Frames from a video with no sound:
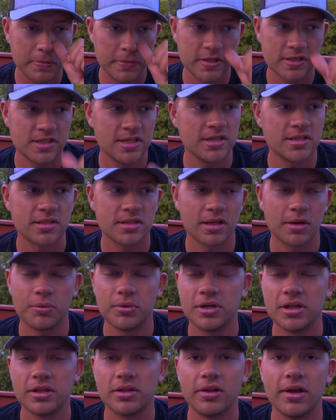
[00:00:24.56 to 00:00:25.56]
season that
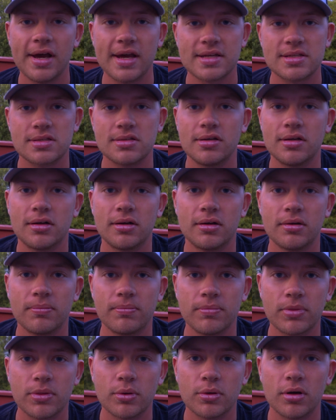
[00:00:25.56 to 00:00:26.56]
we did last year
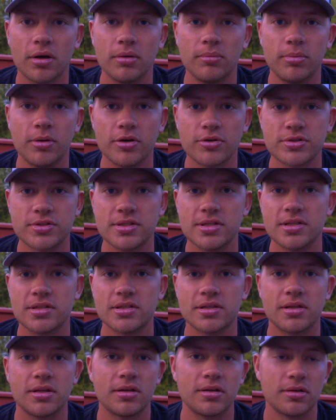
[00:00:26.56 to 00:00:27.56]
throughout bow
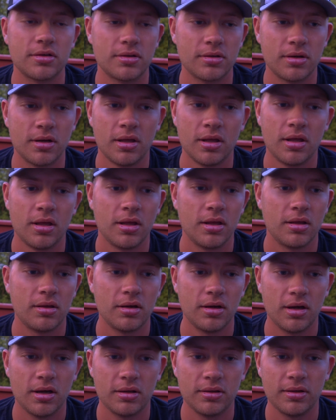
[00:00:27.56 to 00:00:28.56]
season
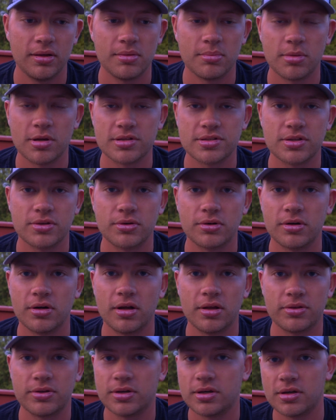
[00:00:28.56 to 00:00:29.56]
and late muzzleloader and
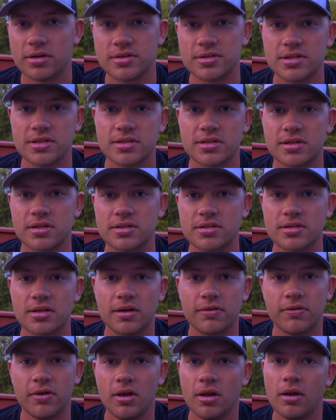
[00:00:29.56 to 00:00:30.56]
all the deer season and
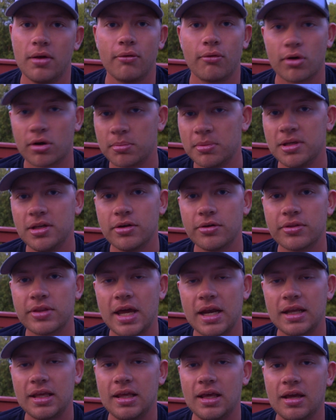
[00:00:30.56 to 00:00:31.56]
stuff. We're gonna be doing
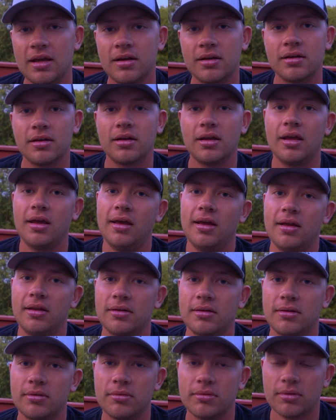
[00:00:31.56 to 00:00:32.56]
that again,
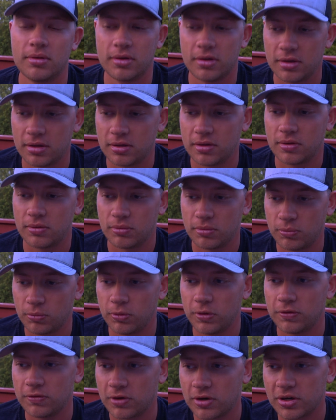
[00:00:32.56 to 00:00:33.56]
and
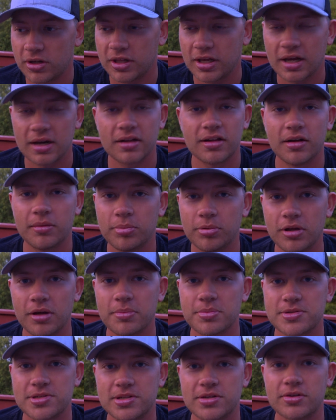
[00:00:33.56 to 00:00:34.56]
we've already got a couple
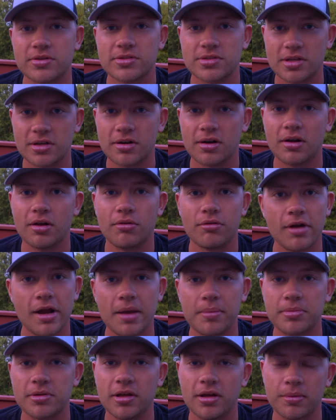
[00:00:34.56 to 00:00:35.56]
episodes that are all
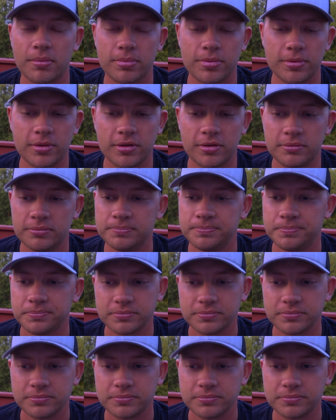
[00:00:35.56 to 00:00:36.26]
wrapped up, and